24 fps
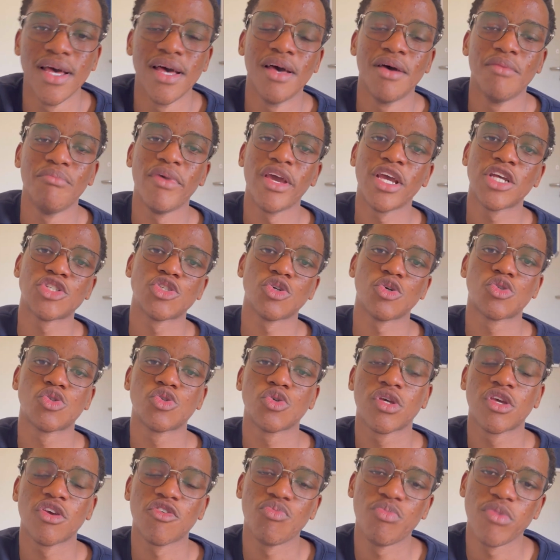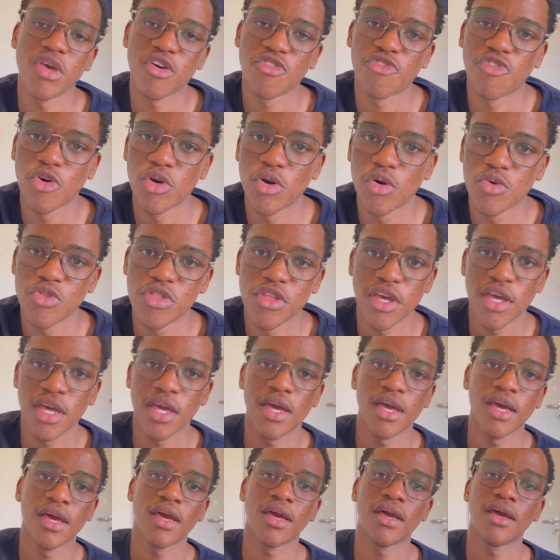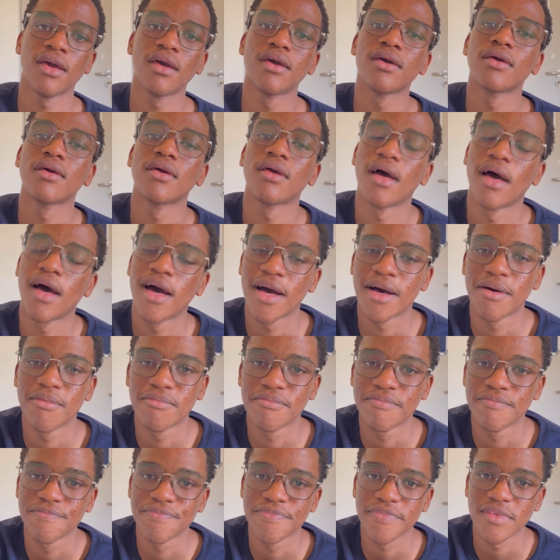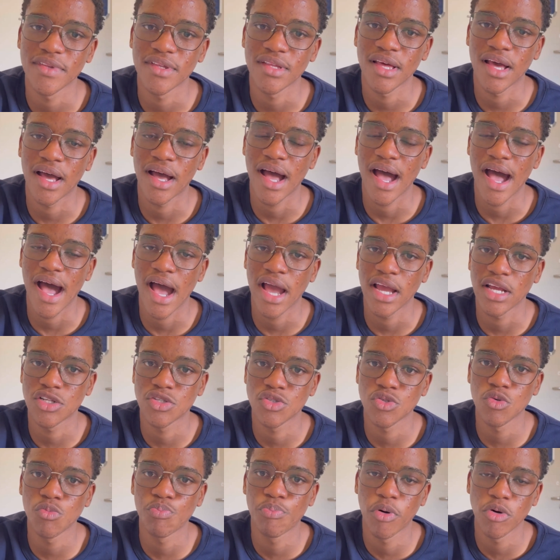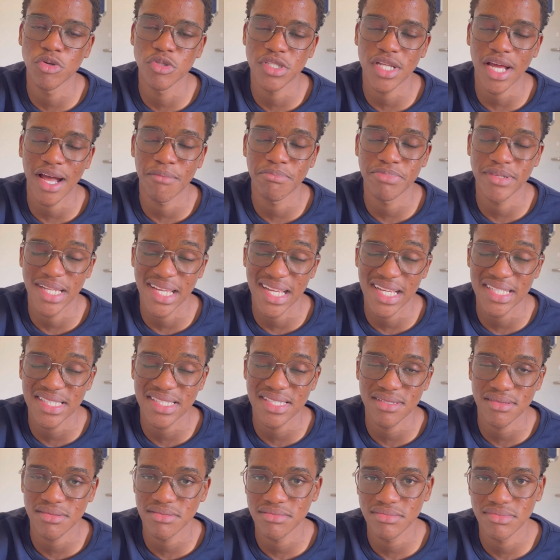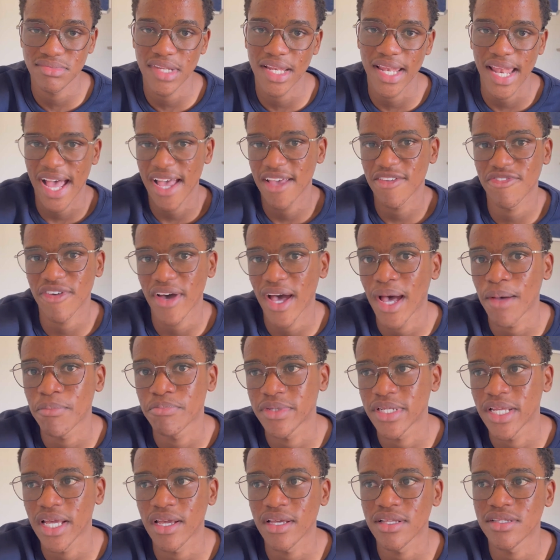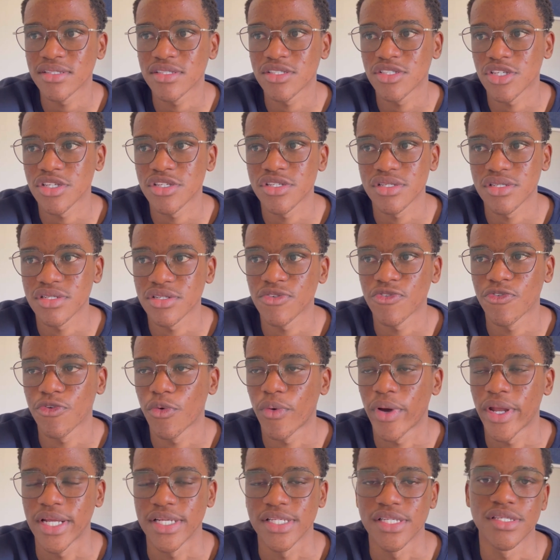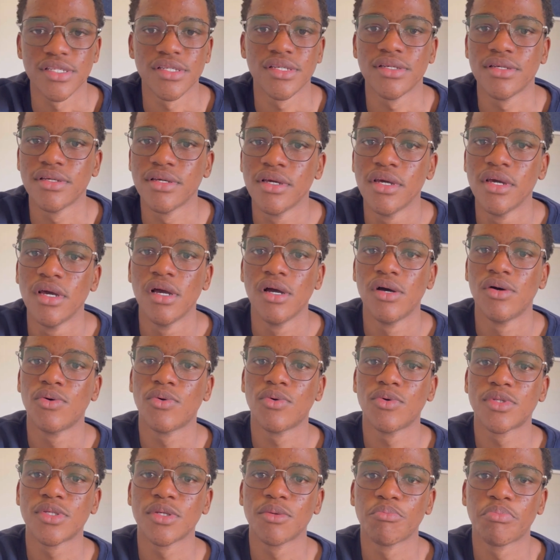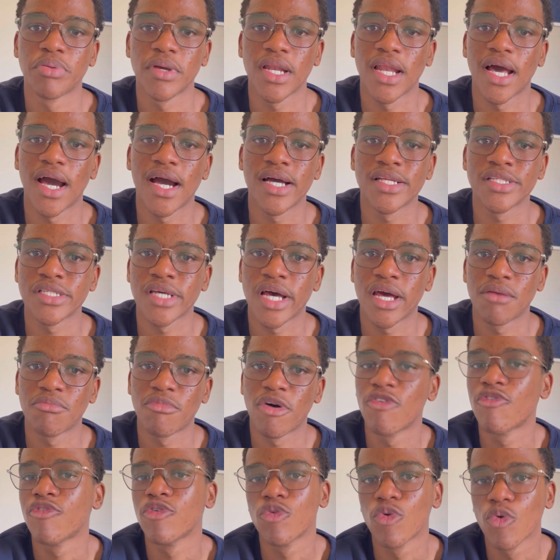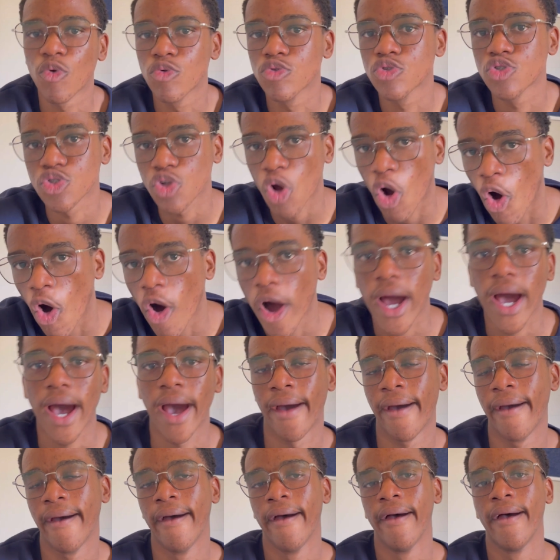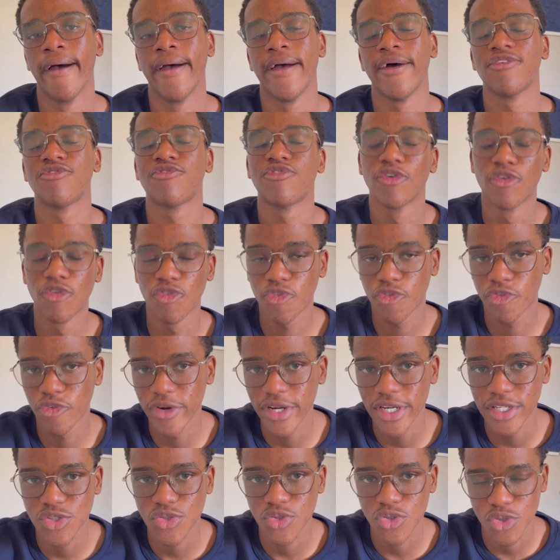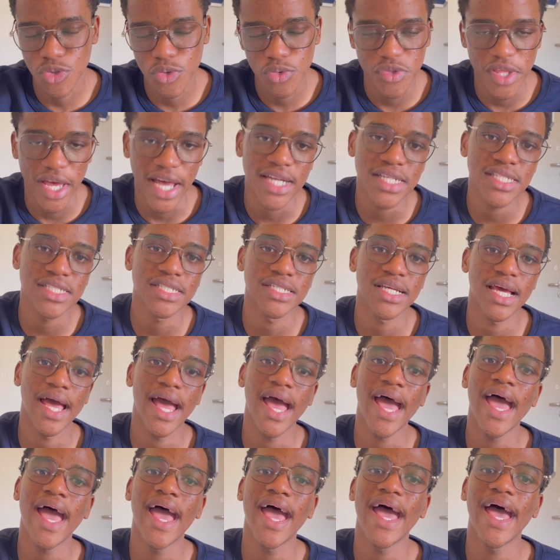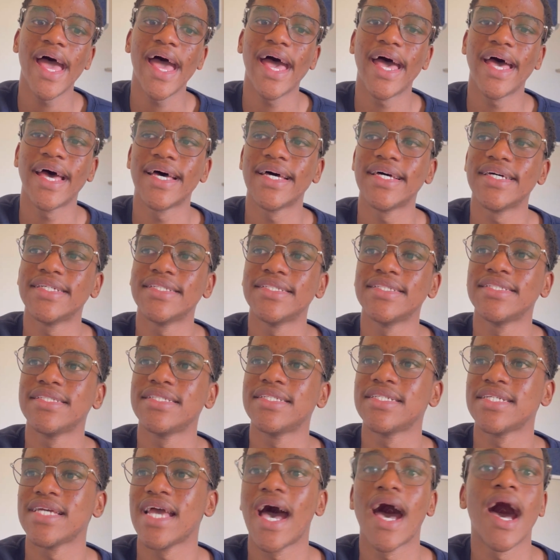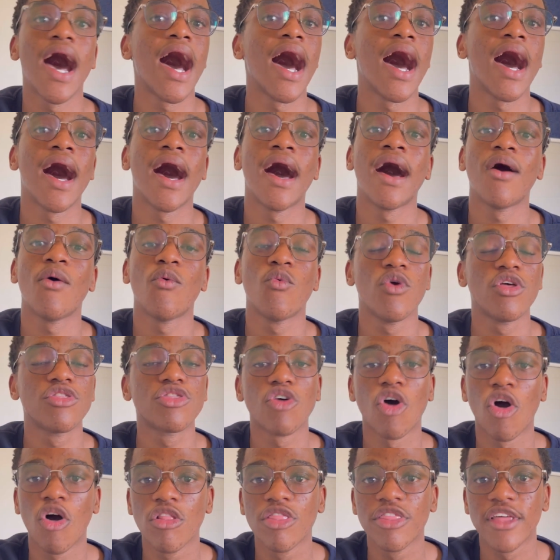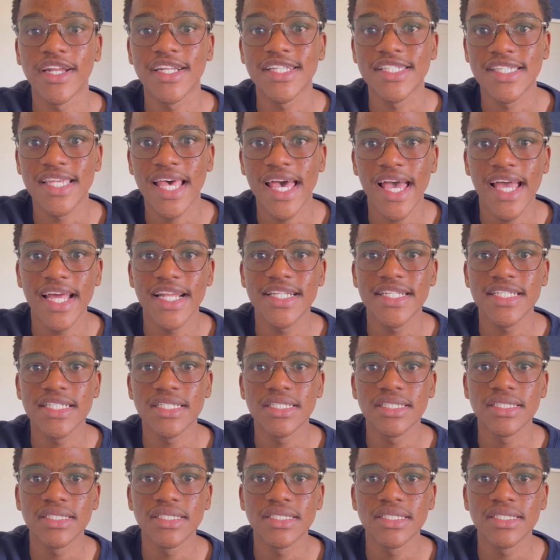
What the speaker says: Make sure to give me a follow there. I do post updates, live updates, just if you wanna see. Feel free to do that. And yeah, with all that said,